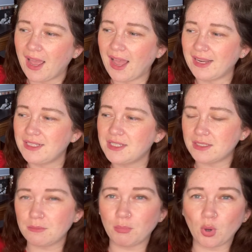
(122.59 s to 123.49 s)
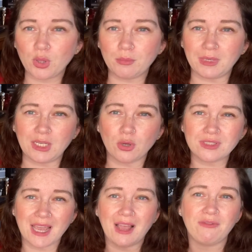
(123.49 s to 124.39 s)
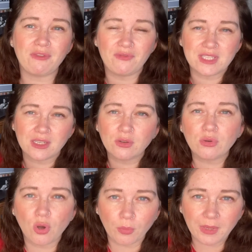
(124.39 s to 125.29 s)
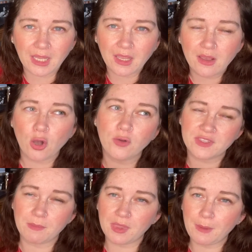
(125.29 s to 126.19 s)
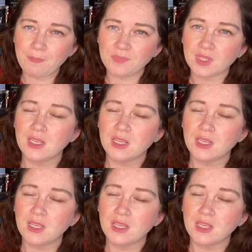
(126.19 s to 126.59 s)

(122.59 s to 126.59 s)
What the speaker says: And it doesn't bother me not to have the physical copy of something.